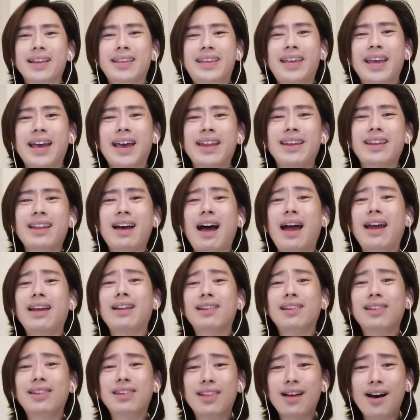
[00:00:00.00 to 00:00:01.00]
Again,
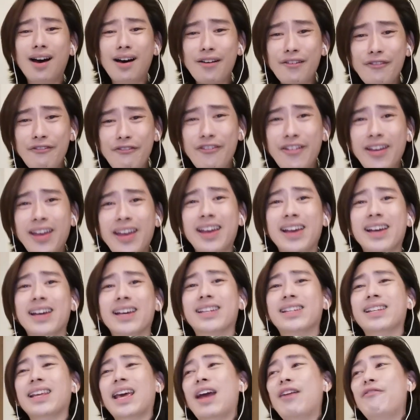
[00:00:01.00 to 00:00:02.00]
I love
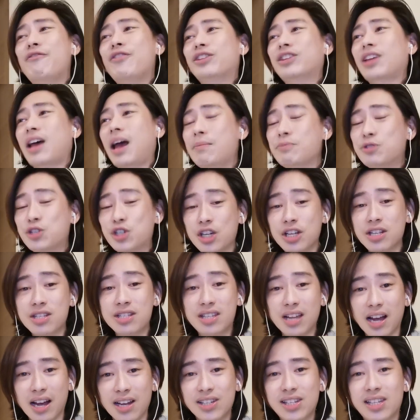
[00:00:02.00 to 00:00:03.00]
it every time she
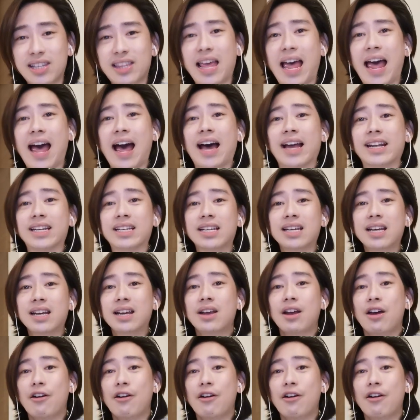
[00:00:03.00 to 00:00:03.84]
does that.